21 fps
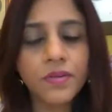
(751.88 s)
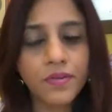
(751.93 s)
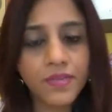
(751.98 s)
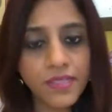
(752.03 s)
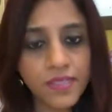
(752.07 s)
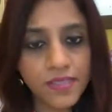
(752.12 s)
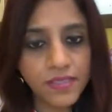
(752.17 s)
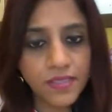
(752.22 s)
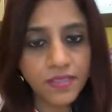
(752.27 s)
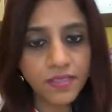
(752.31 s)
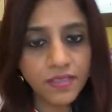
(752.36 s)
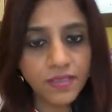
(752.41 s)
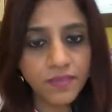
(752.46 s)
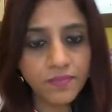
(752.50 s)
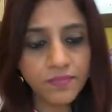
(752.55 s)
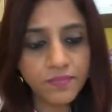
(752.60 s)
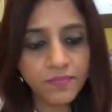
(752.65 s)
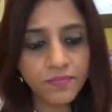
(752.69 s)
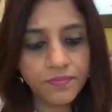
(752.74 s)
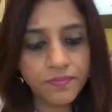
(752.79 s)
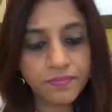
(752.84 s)
Reason?
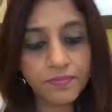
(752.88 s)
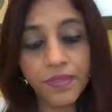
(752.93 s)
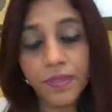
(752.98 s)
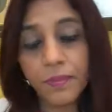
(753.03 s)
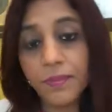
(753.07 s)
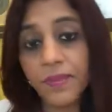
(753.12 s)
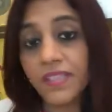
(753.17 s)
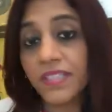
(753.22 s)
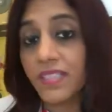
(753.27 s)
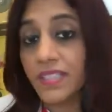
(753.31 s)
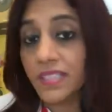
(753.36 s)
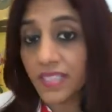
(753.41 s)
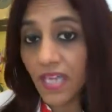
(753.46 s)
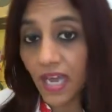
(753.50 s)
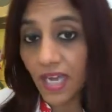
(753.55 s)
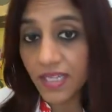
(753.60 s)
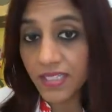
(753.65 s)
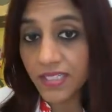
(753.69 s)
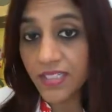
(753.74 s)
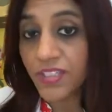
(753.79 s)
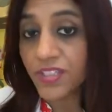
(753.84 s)
Maybe this
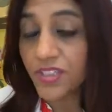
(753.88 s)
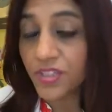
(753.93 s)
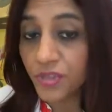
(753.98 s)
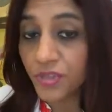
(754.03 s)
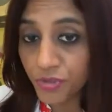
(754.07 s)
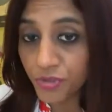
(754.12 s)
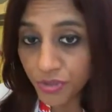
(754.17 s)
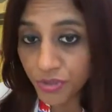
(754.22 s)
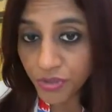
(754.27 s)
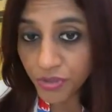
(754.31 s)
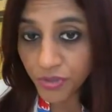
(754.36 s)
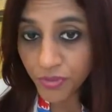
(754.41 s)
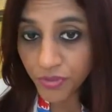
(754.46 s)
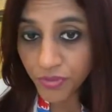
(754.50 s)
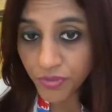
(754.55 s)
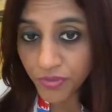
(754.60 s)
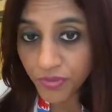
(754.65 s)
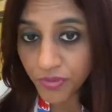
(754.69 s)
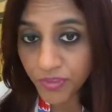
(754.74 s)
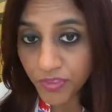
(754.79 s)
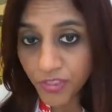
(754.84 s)
task is new to
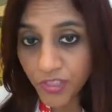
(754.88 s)
you.